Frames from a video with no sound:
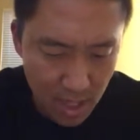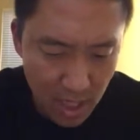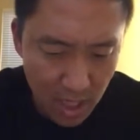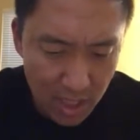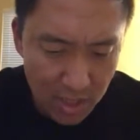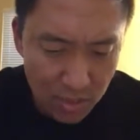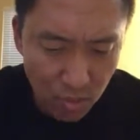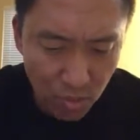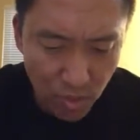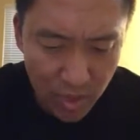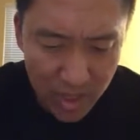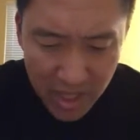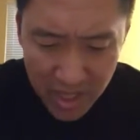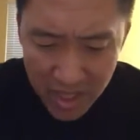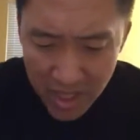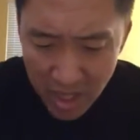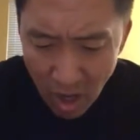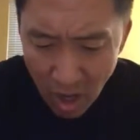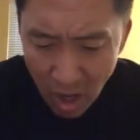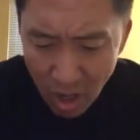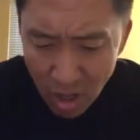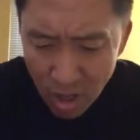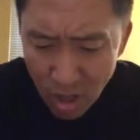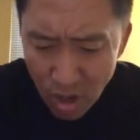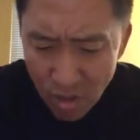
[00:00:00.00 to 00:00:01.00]
It's wiggling
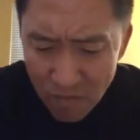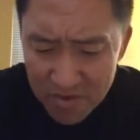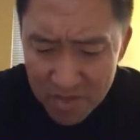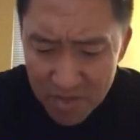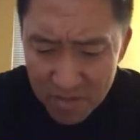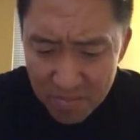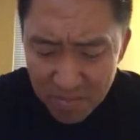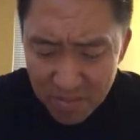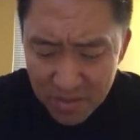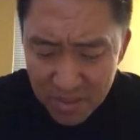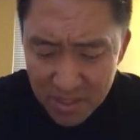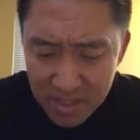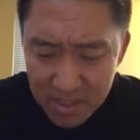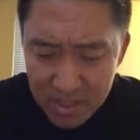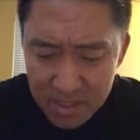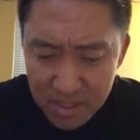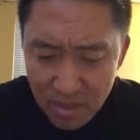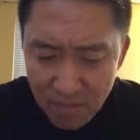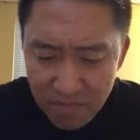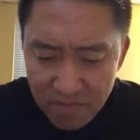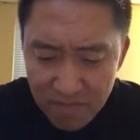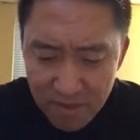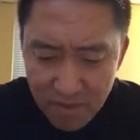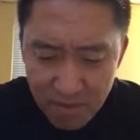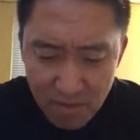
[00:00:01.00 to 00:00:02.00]
all over the place,
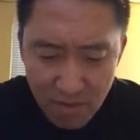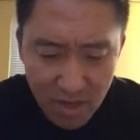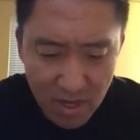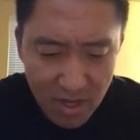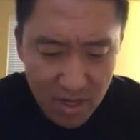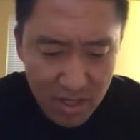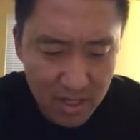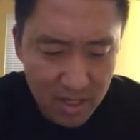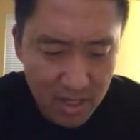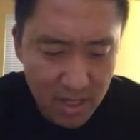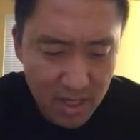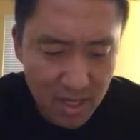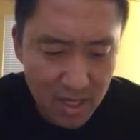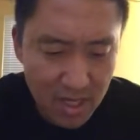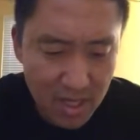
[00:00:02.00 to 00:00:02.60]
Sophie cried.